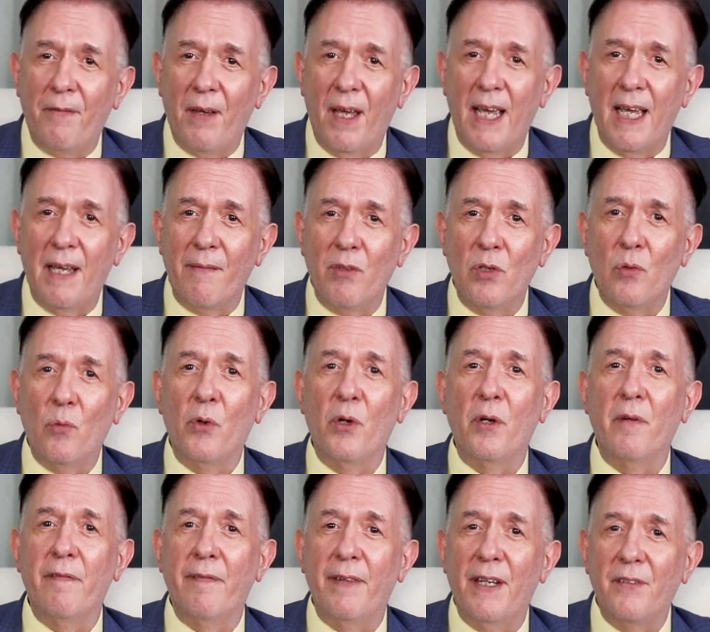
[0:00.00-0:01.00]
haven where
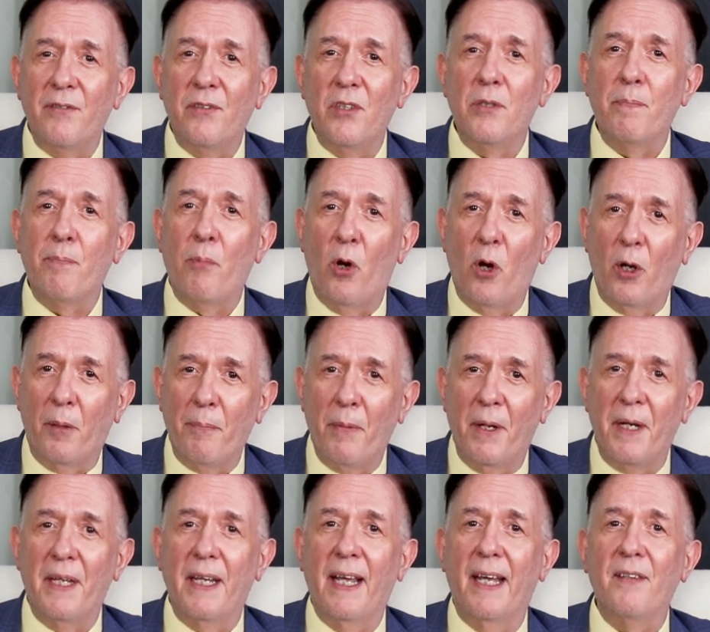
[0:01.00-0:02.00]
investors park
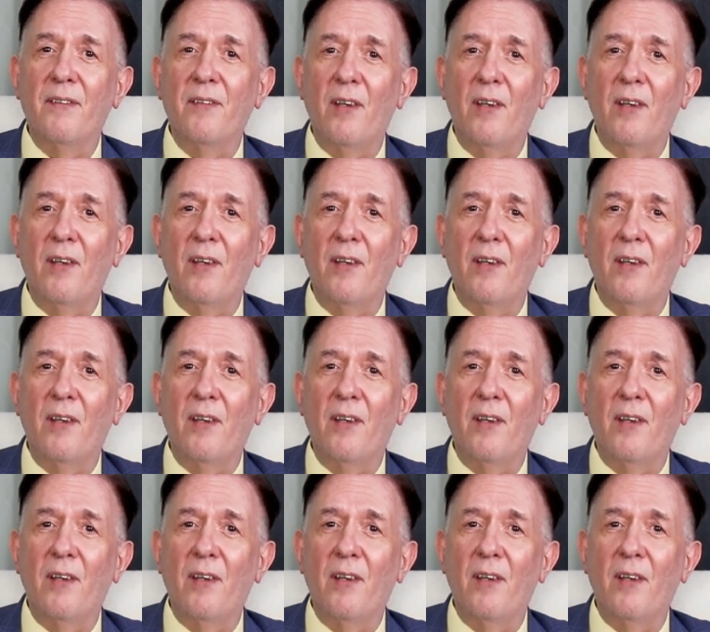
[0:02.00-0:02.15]
money at